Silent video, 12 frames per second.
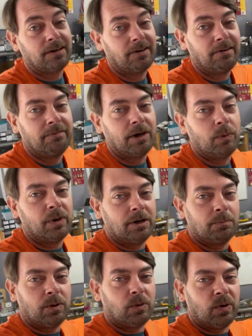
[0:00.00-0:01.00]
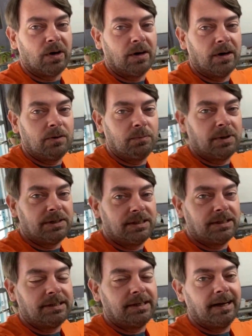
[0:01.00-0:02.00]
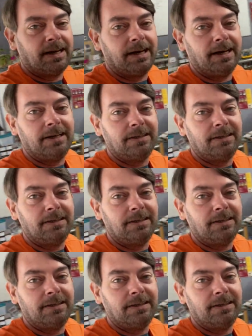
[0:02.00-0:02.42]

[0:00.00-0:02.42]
I don't even know what number we're on, but today